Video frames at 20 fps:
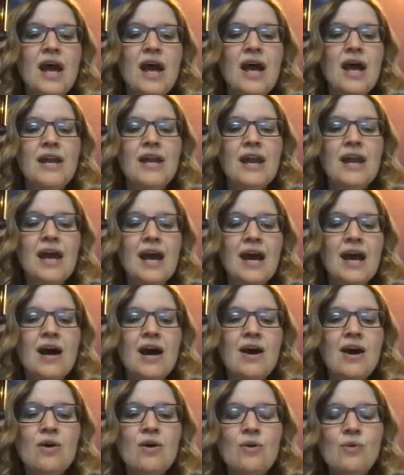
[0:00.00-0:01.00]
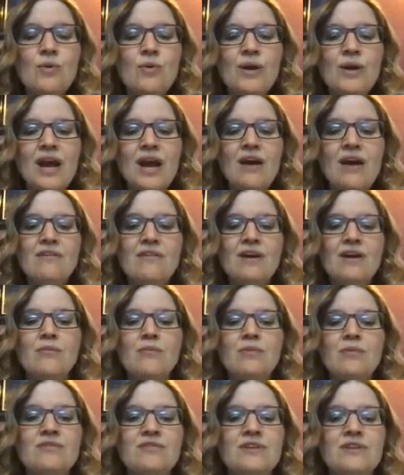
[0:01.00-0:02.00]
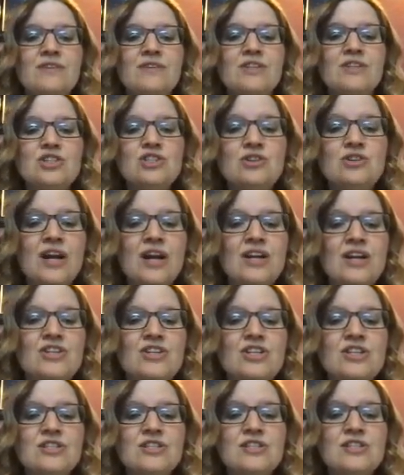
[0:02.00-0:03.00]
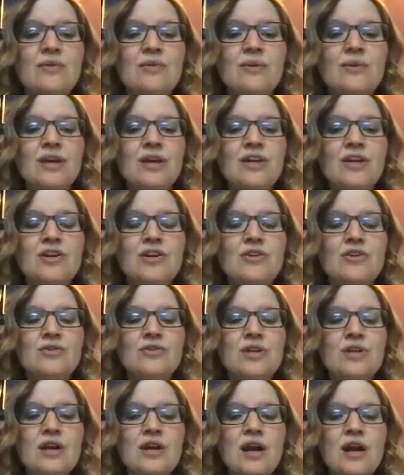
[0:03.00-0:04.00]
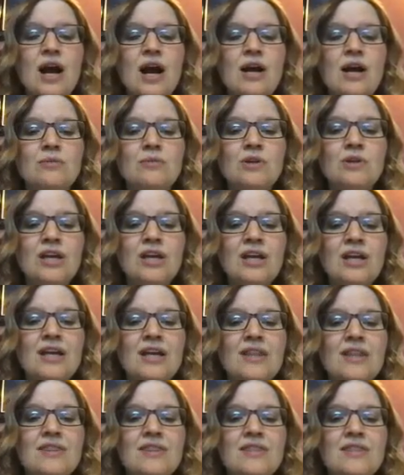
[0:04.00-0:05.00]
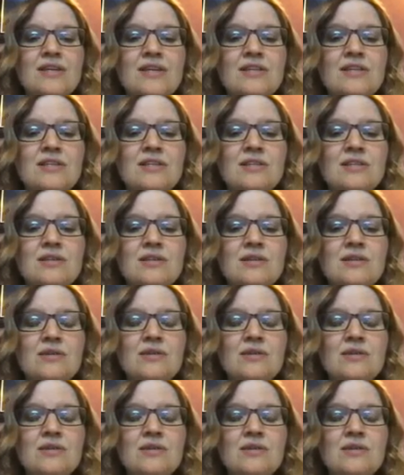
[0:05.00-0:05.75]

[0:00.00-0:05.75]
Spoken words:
And now we have a couple of different strategies that we can use. I'm looking at this